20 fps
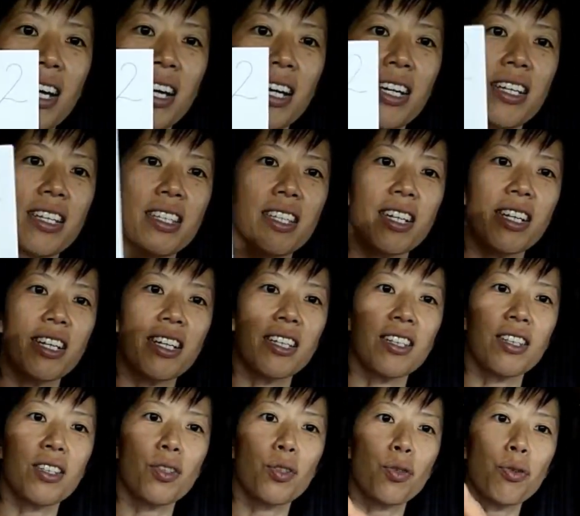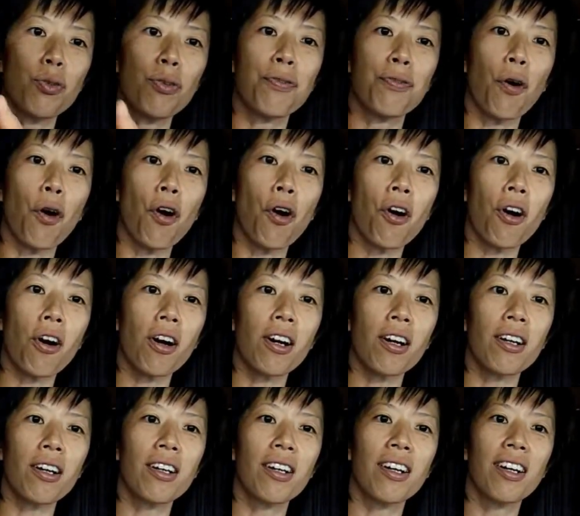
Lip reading: Is it 2, 4?